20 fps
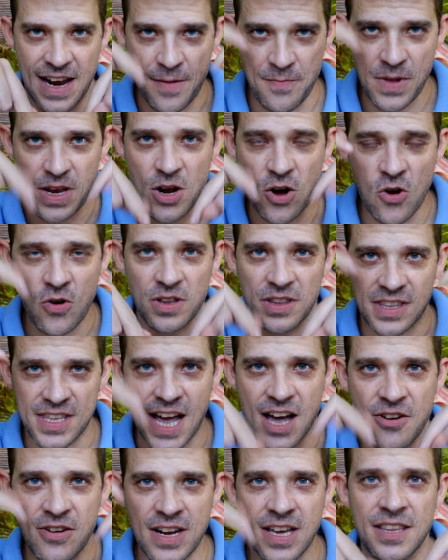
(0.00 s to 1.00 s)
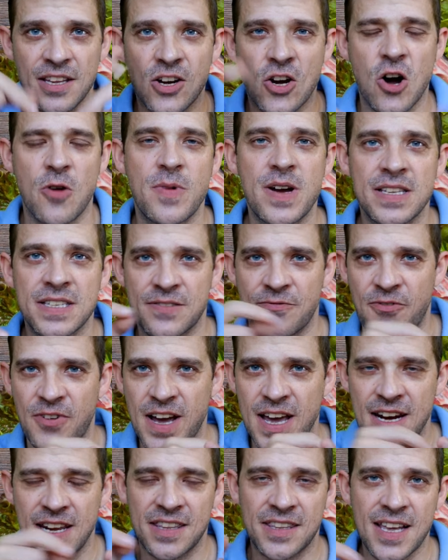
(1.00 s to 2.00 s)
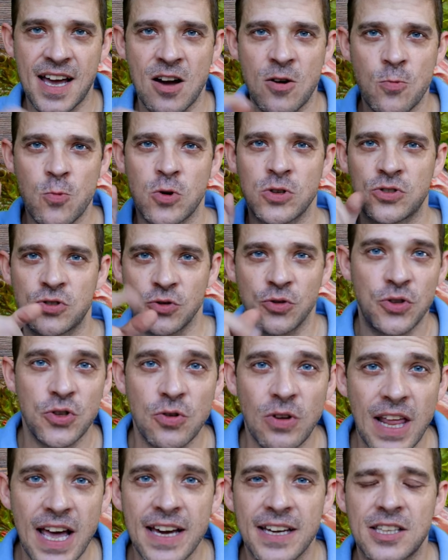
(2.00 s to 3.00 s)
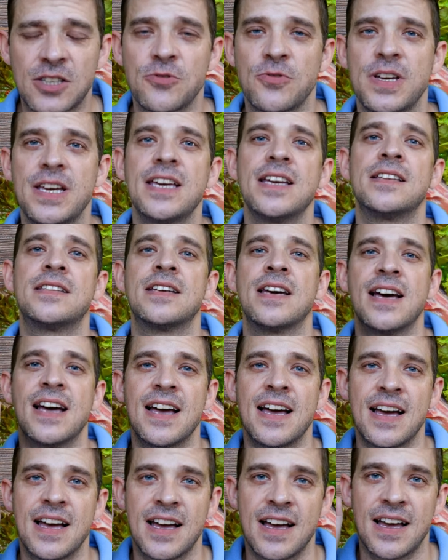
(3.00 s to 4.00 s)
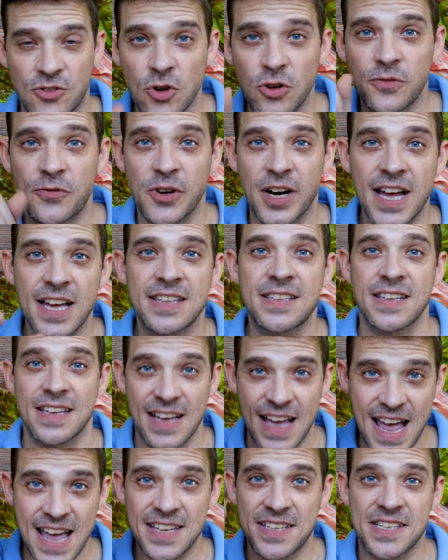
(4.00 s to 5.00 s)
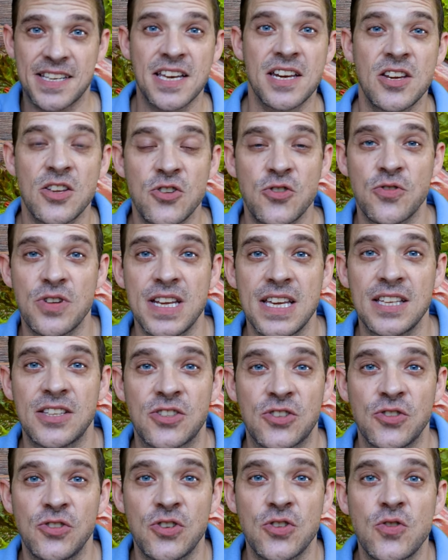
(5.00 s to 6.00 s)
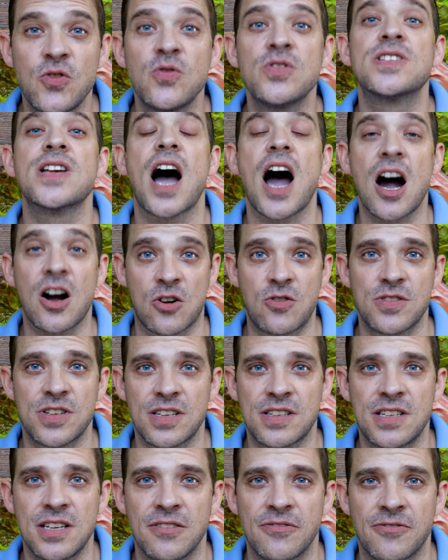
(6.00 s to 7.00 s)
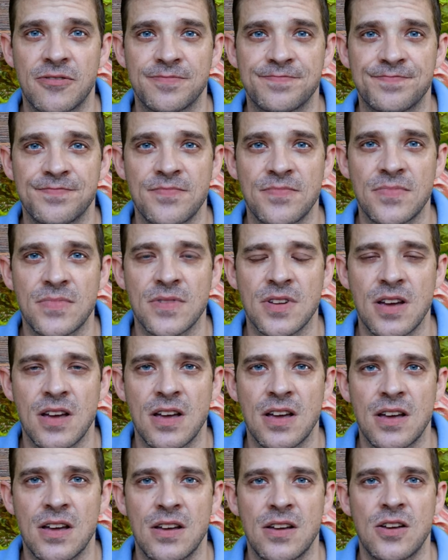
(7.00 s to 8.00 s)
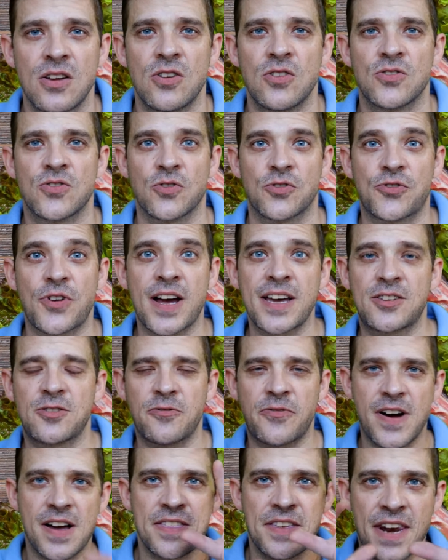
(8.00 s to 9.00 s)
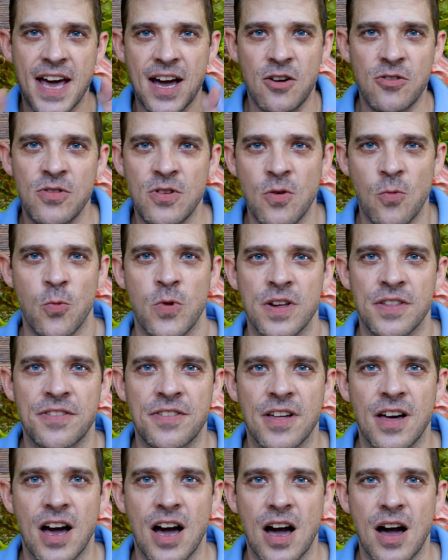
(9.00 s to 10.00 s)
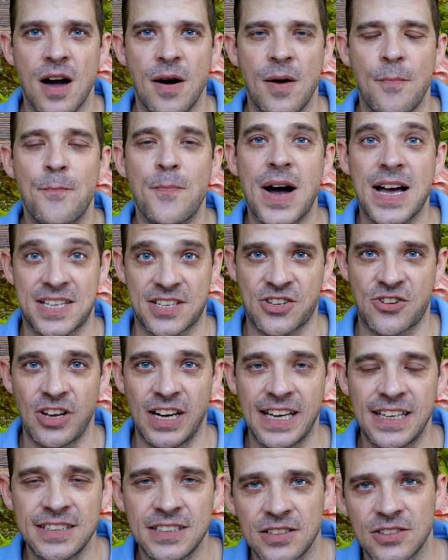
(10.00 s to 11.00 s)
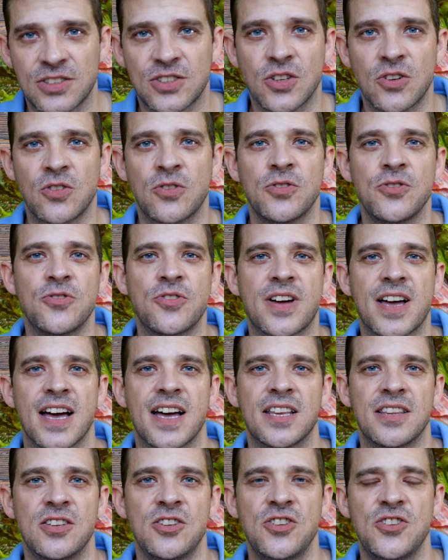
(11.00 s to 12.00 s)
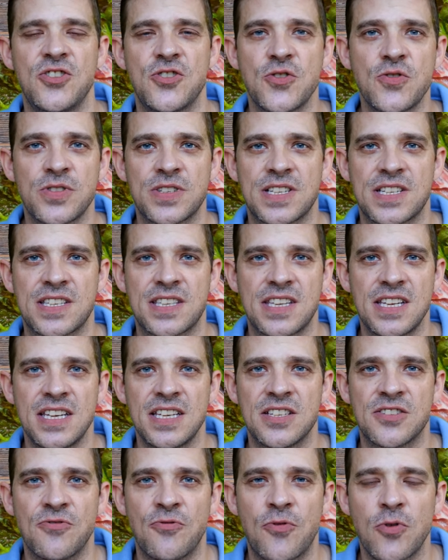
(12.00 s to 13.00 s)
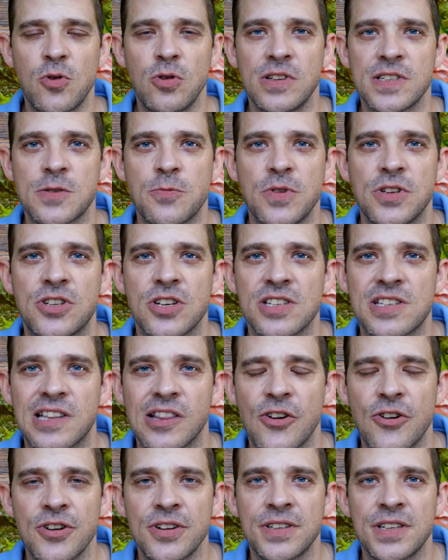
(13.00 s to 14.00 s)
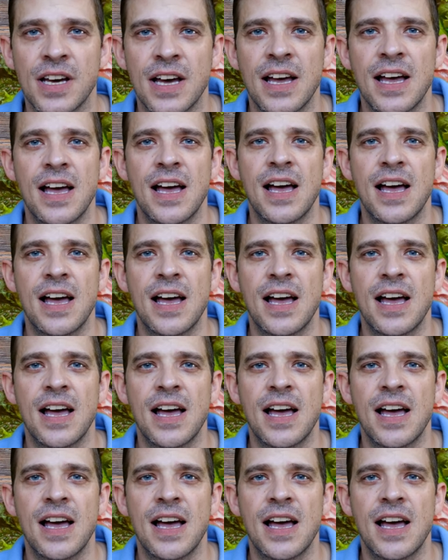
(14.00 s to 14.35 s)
Let me know down in the comments, write it down, what do you like to eat? Don't forget, essen, you need to use Akkusativ. So try to find a noun with masculine, so you can use these rules we just learned.